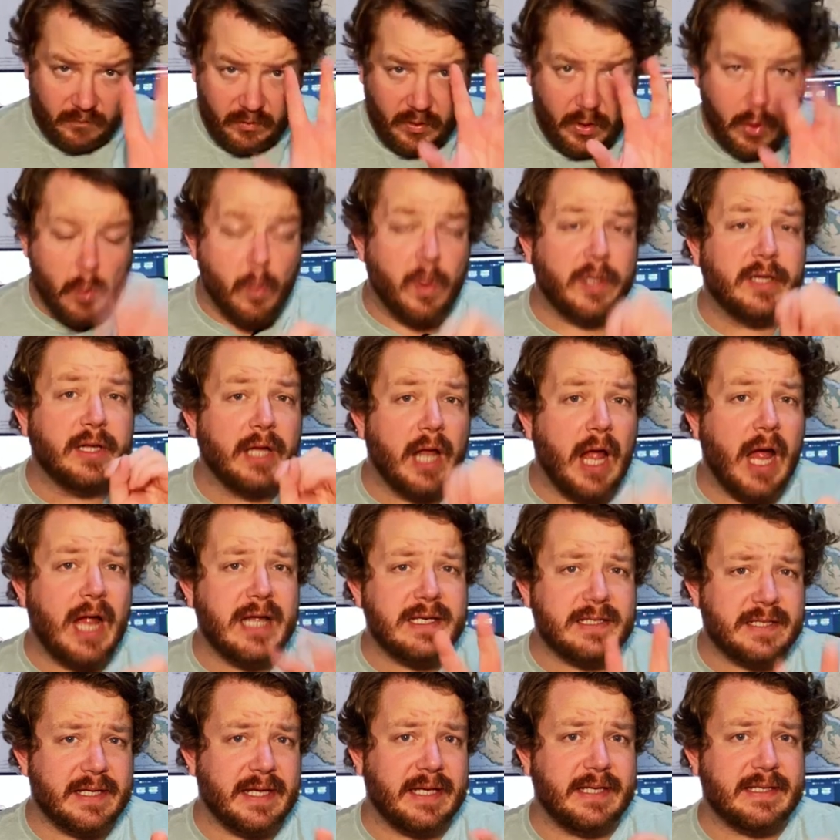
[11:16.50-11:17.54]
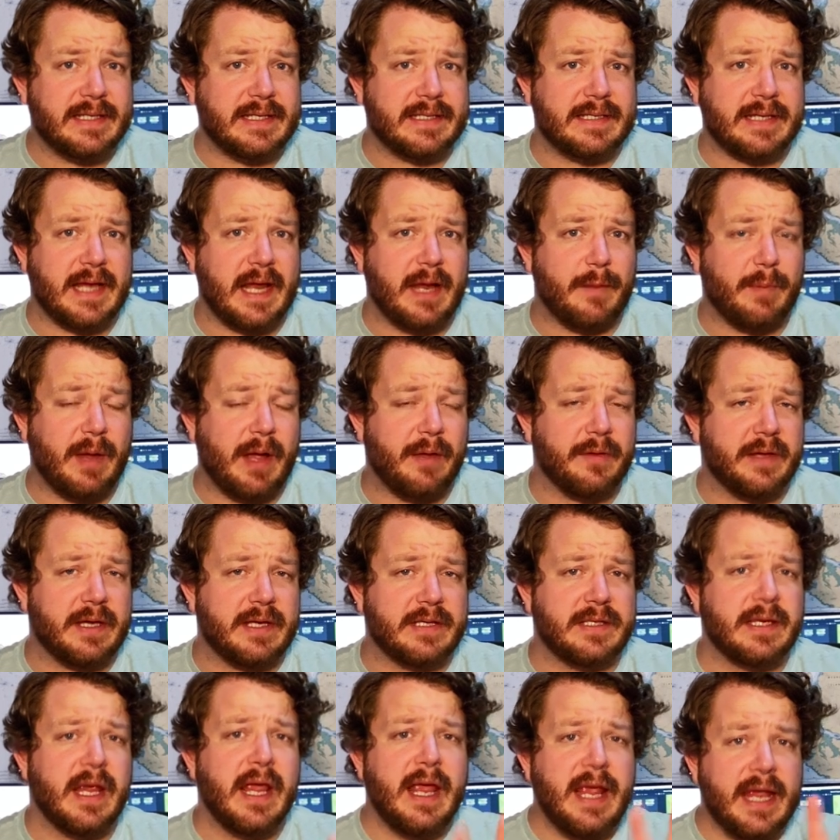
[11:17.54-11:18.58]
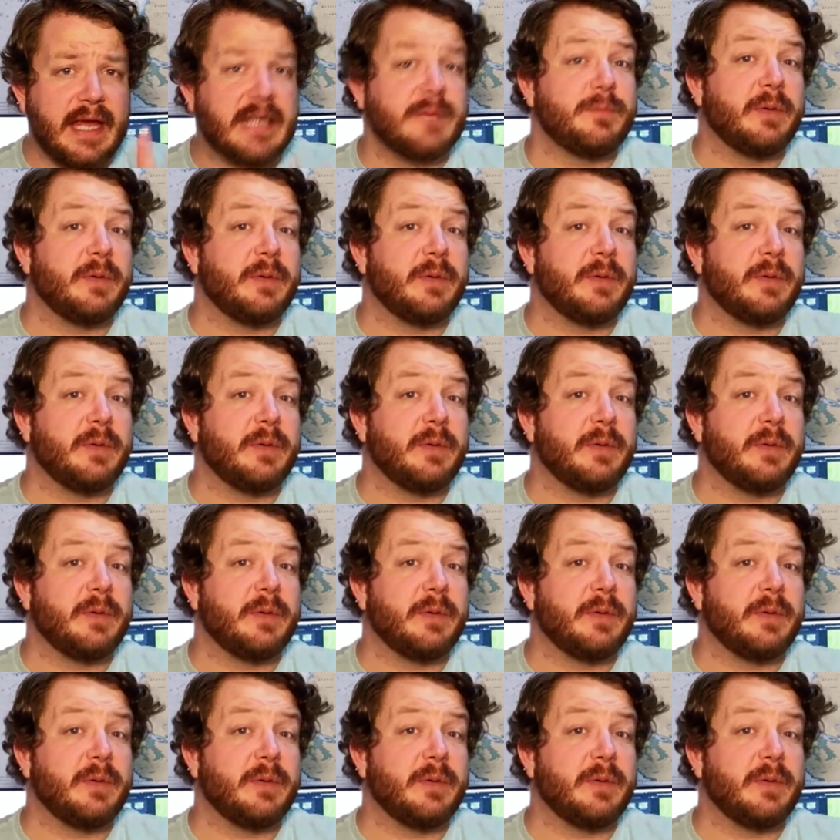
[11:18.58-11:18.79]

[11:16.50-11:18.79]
One last thing to say about this is,